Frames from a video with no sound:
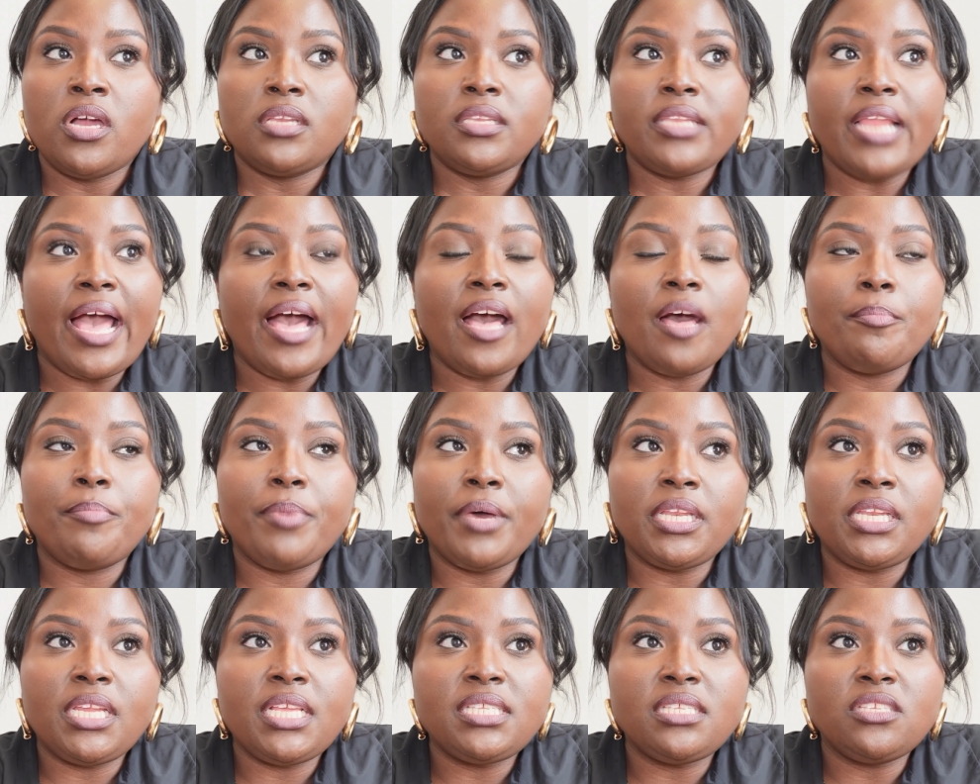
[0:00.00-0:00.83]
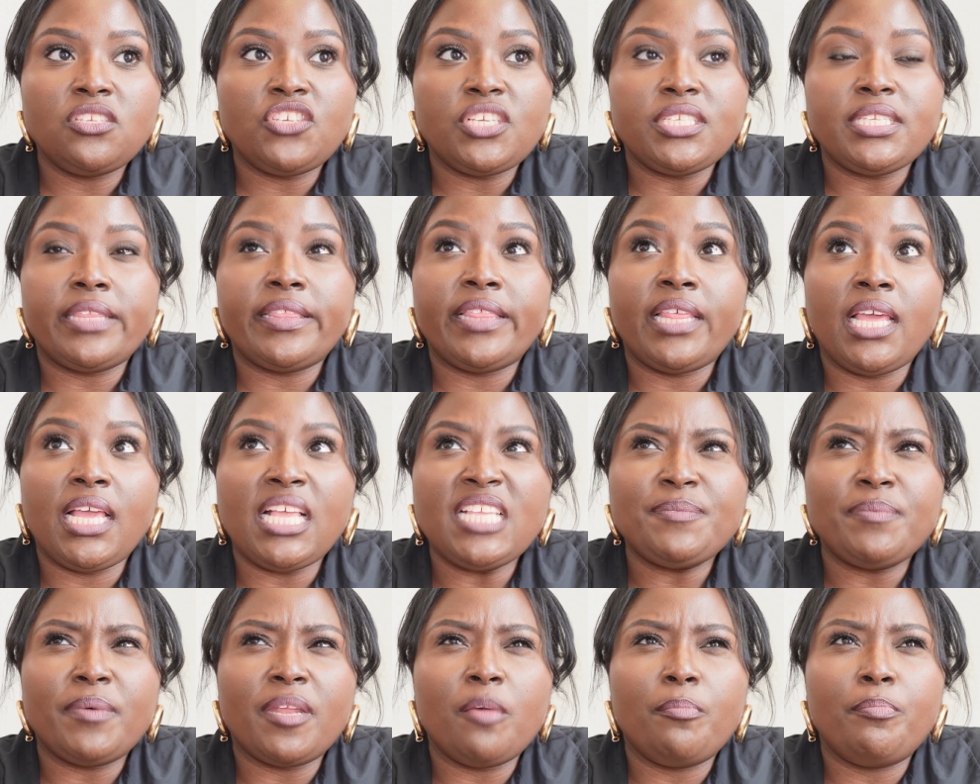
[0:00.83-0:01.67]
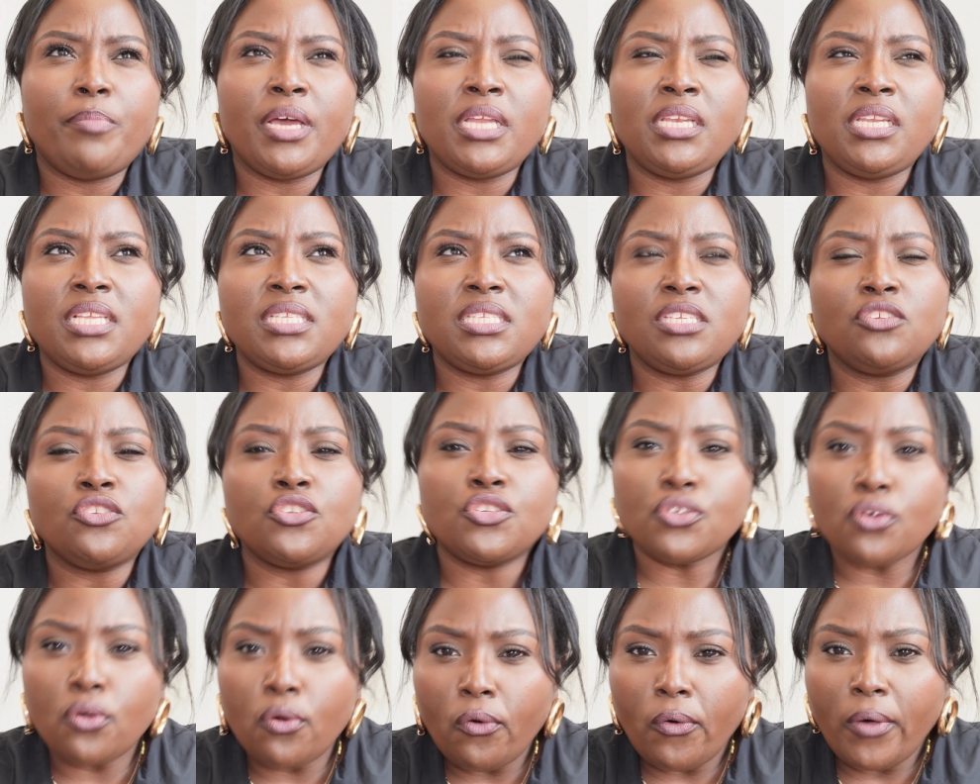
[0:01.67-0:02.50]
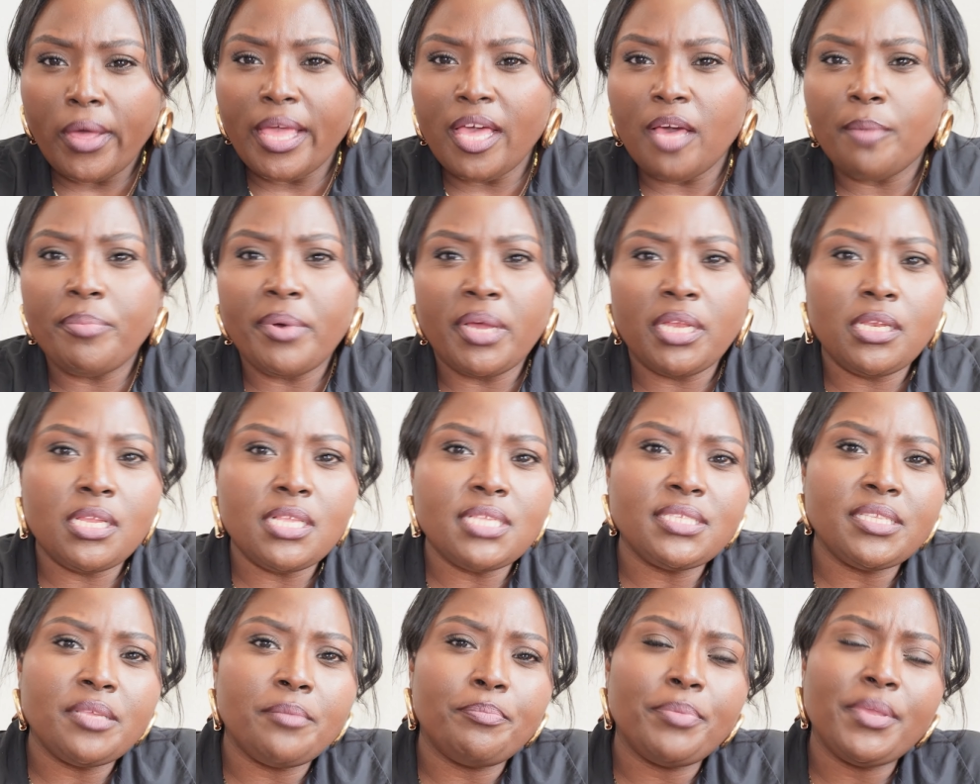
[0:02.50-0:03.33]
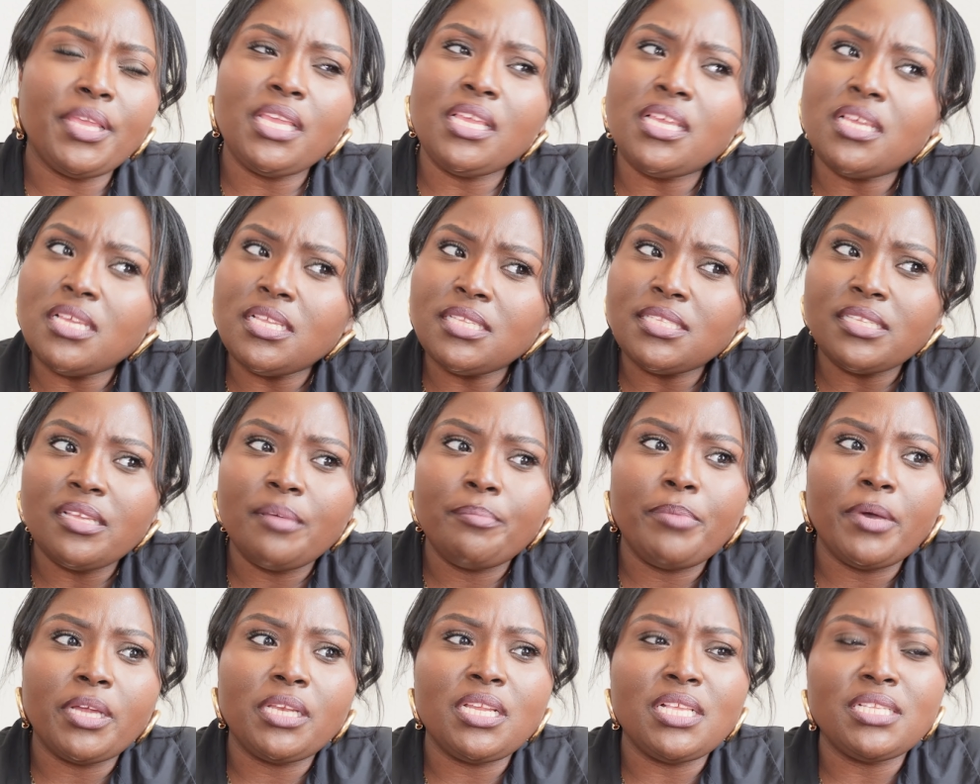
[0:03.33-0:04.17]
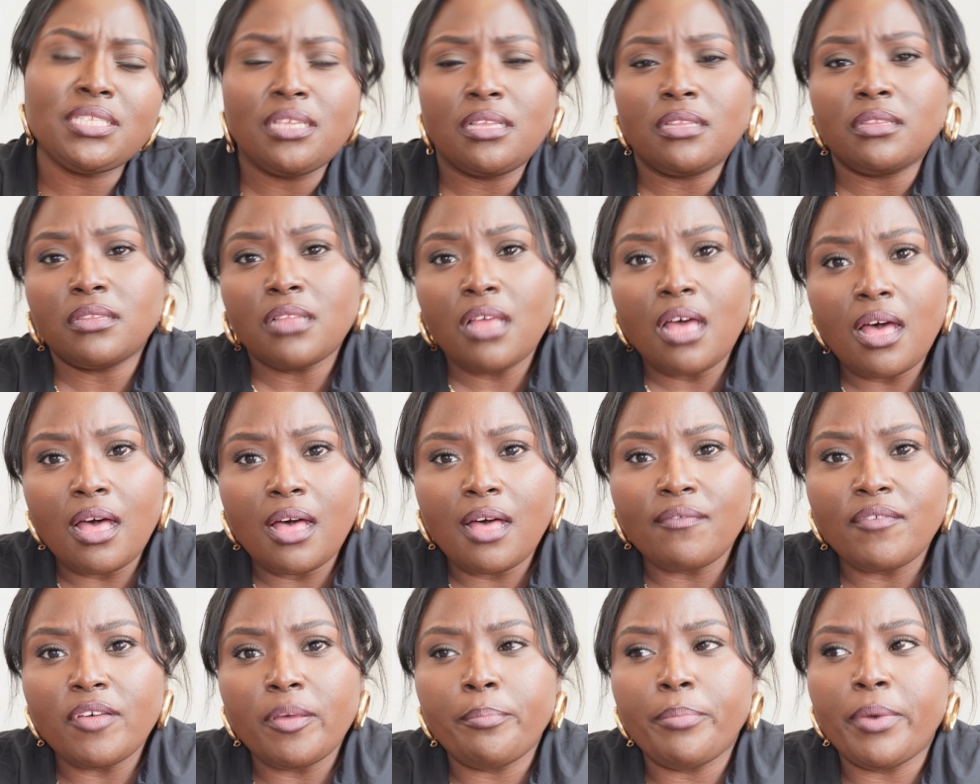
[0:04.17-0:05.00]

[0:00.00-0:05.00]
not abundance in just things but abundance in joy abundance in peace abundance in love